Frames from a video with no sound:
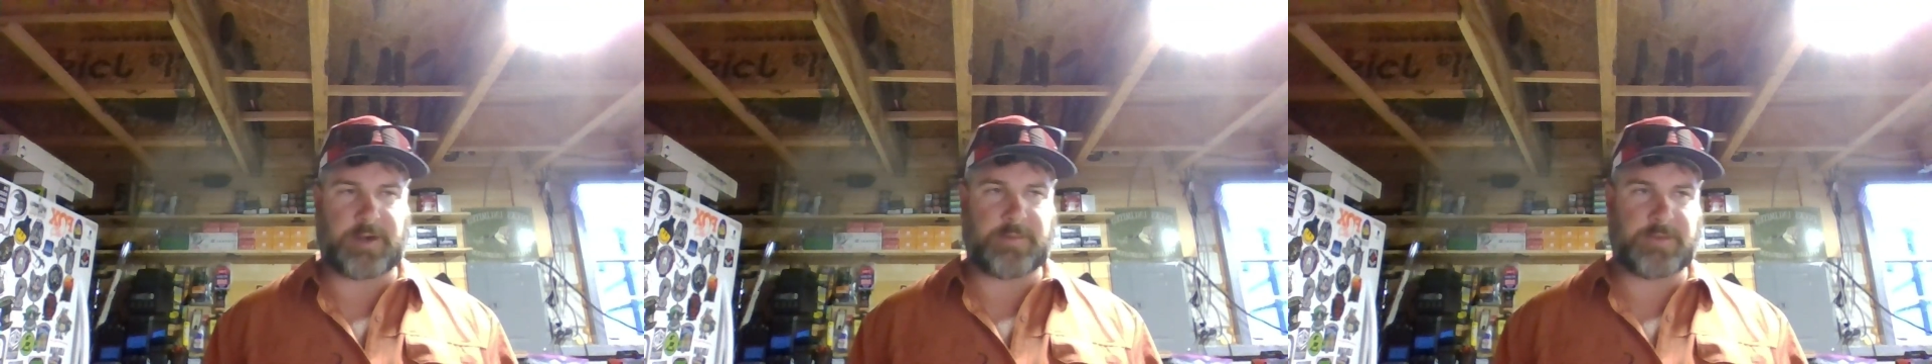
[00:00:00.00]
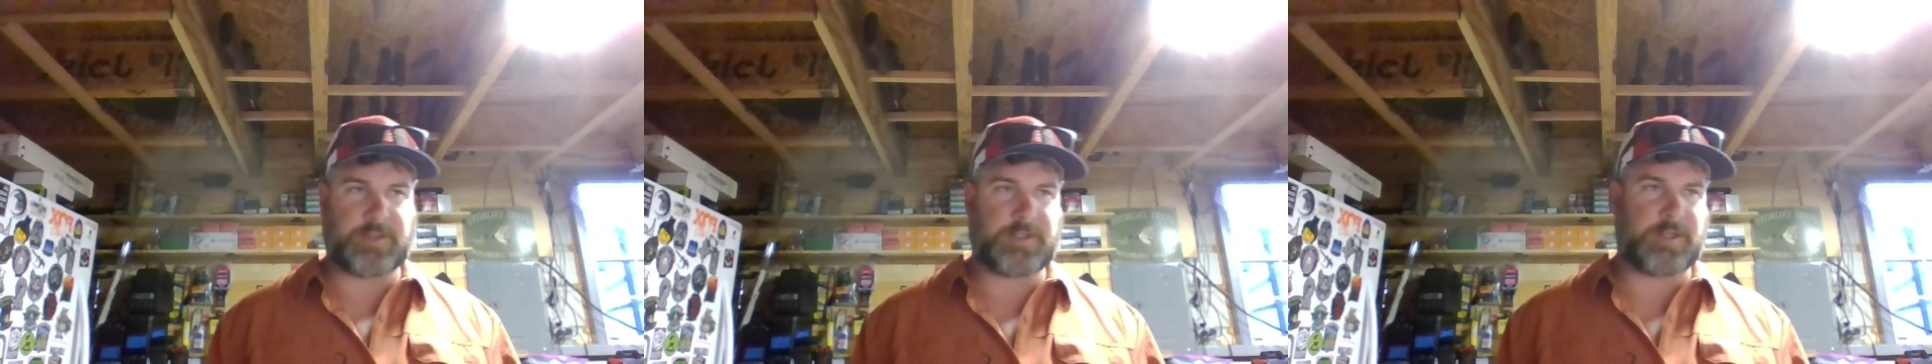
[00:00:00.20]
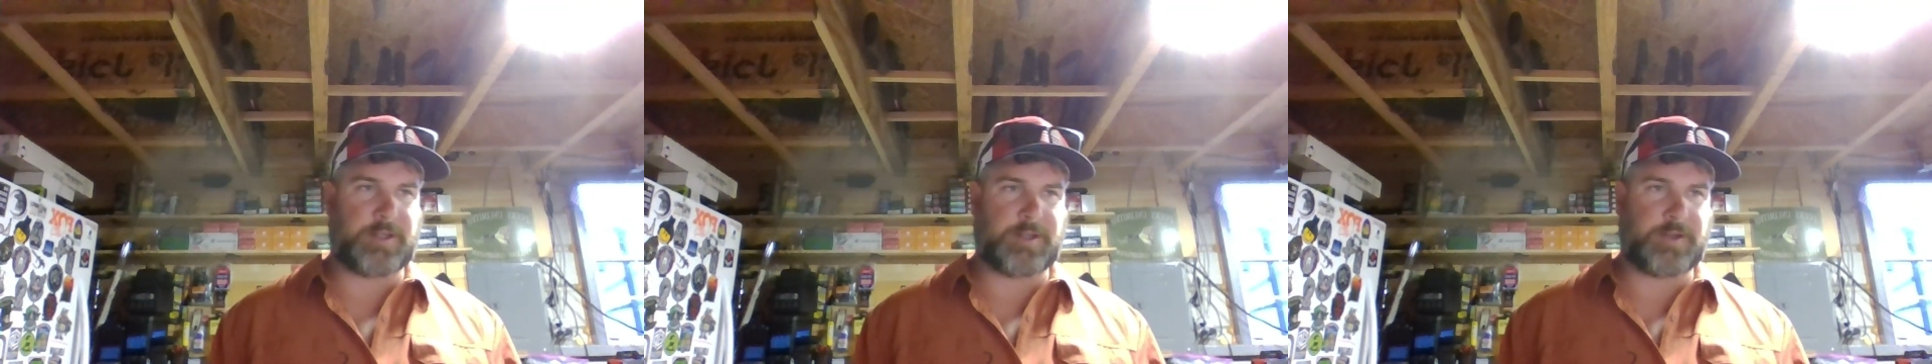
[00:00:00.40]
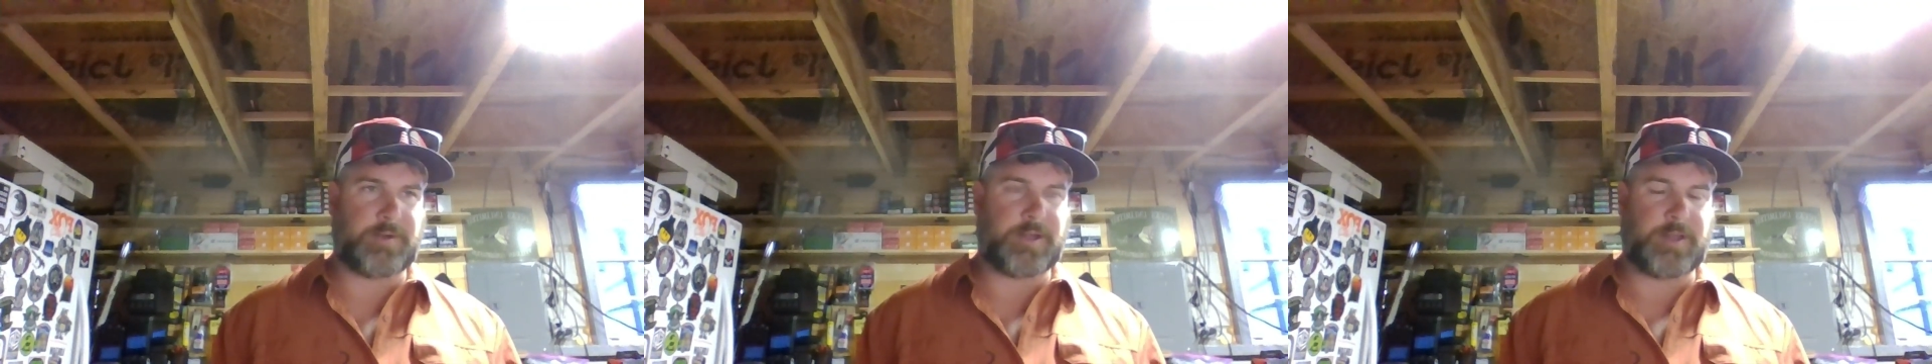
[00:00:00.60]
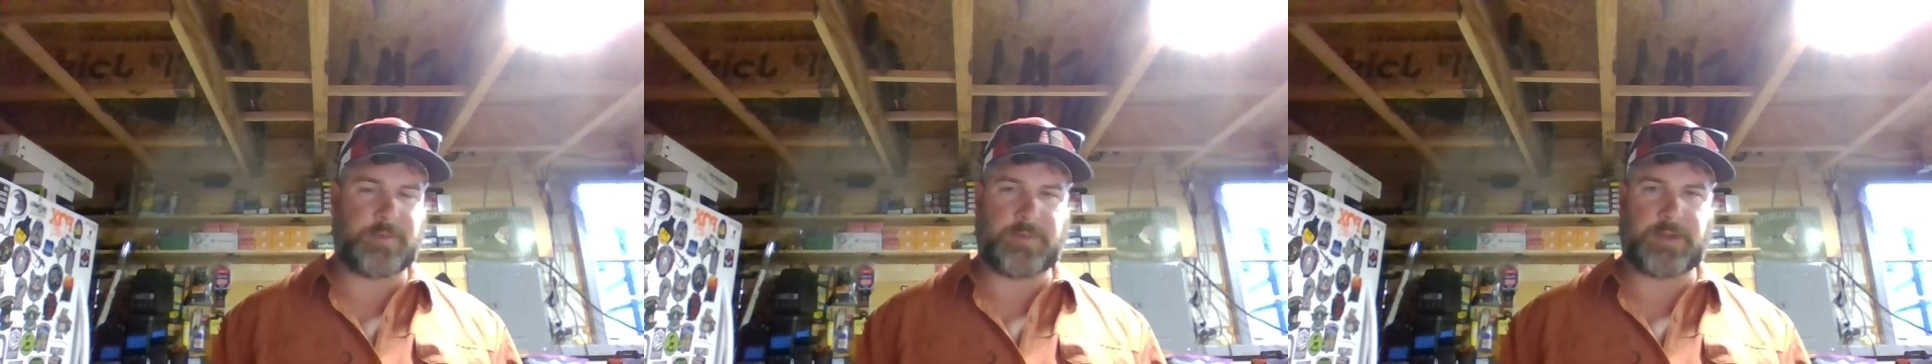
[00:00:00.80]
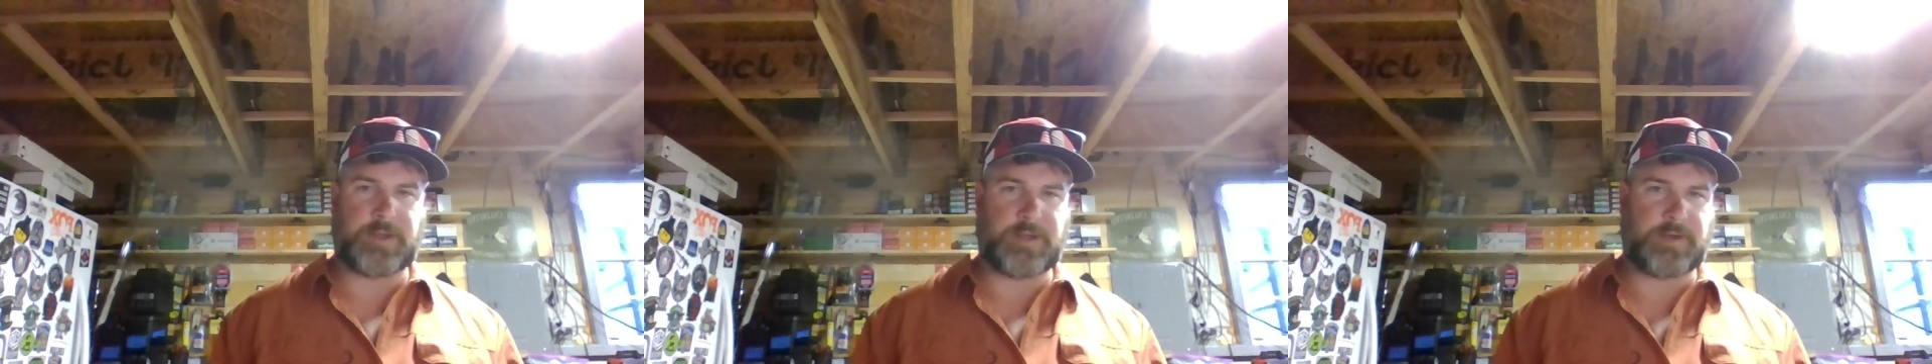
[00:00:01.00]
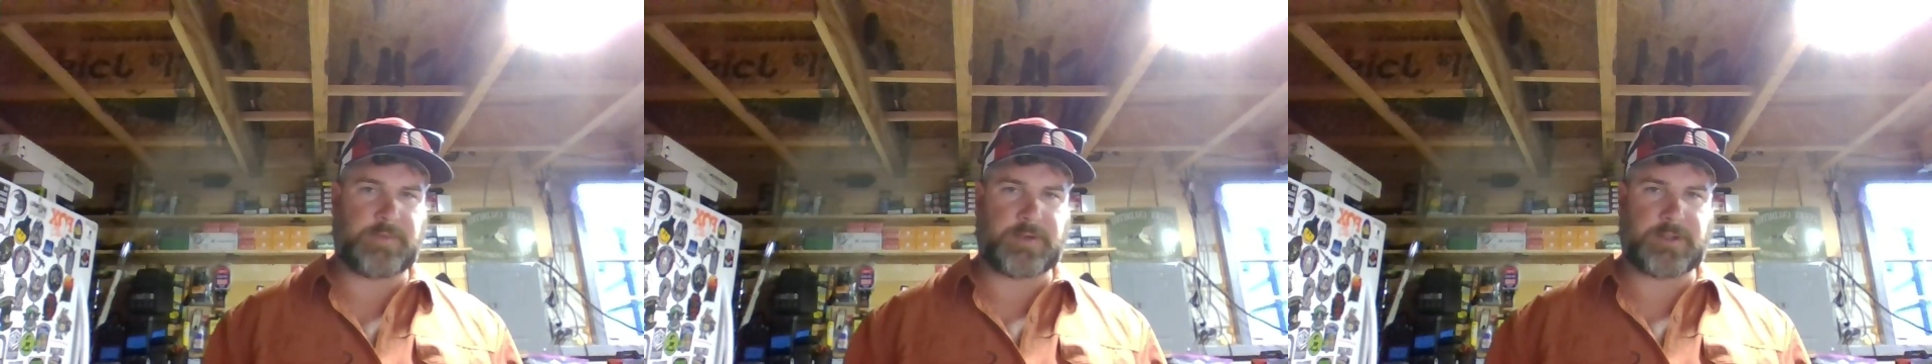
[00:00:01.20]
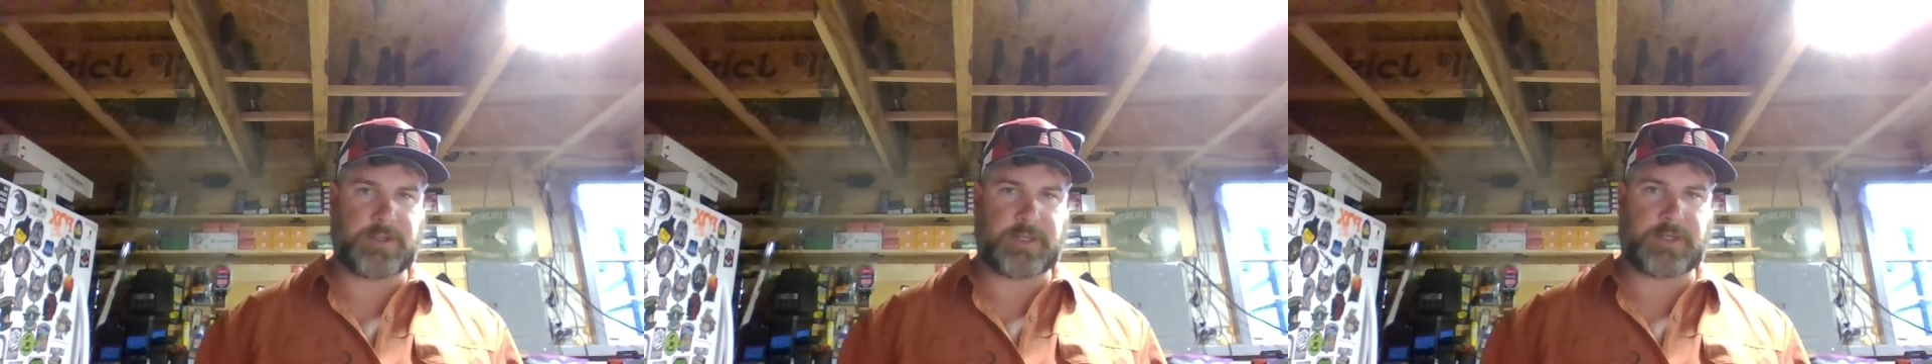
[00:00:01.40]
I'm just going to go ahead and put a
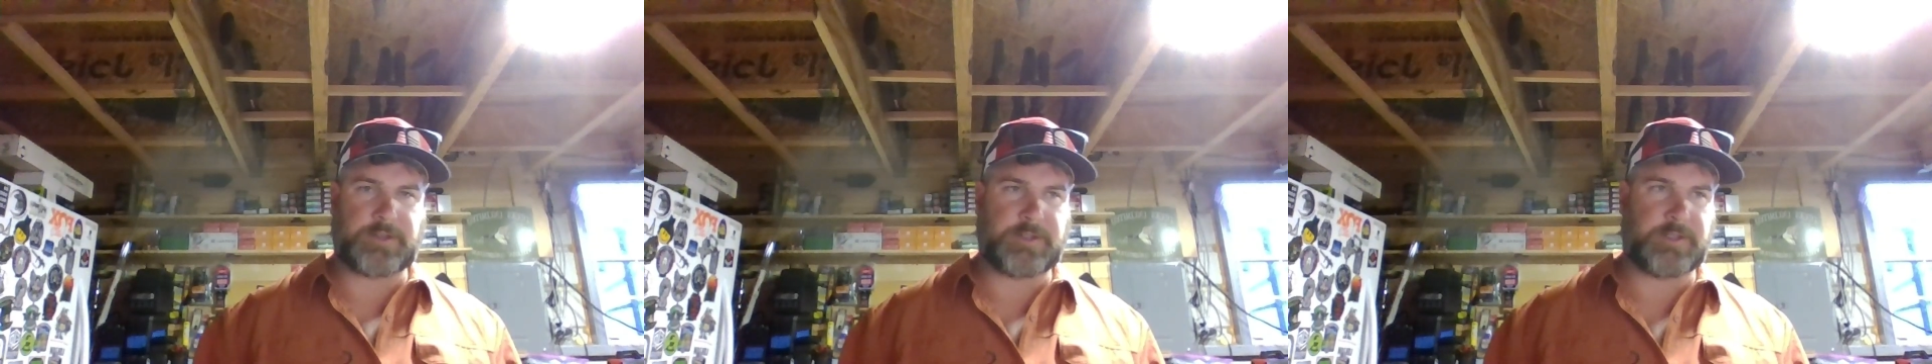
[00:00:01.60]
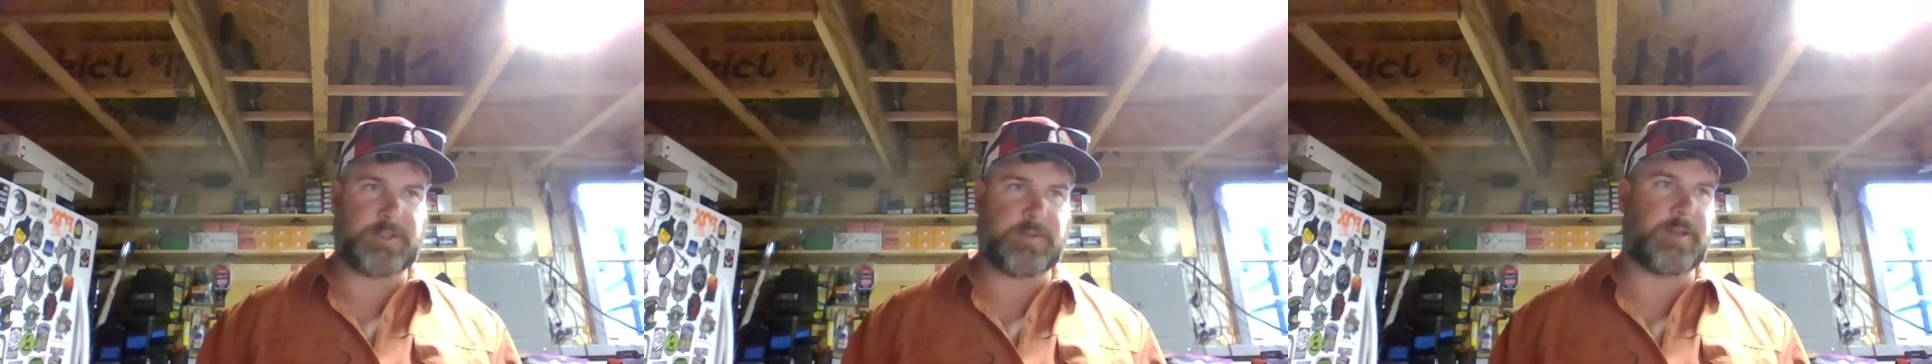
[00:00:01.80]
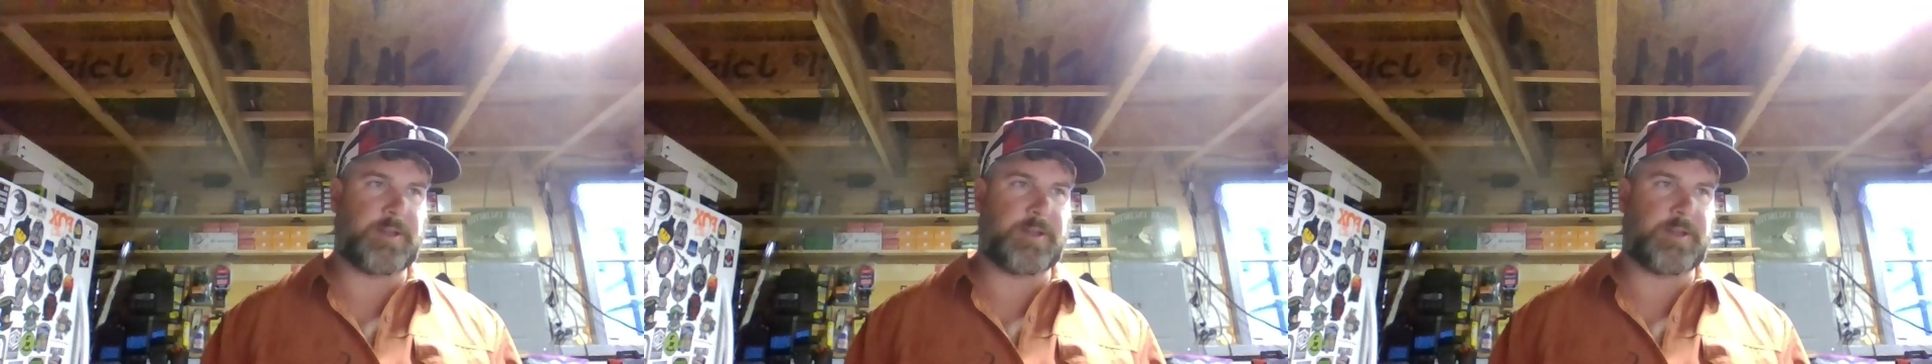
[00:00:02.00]
different trigger system